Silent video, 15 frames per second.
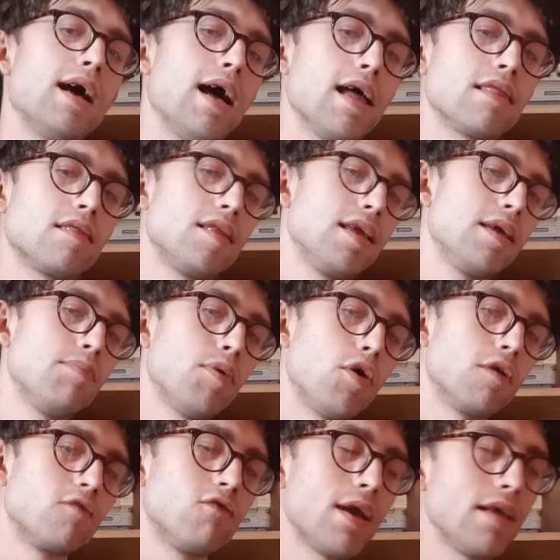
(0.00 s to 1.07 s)
as the
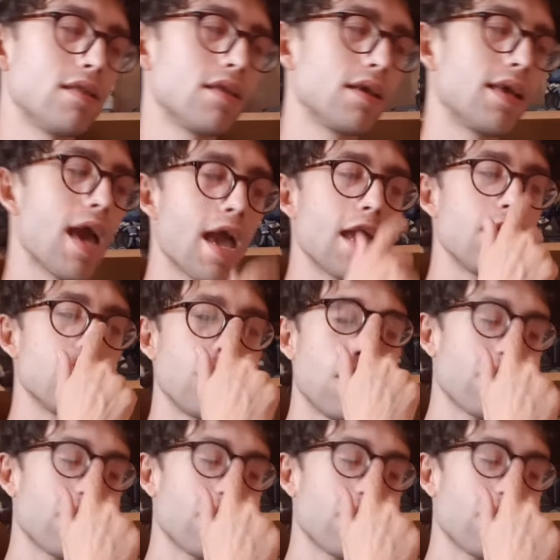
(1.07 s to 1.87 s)
Podracer game.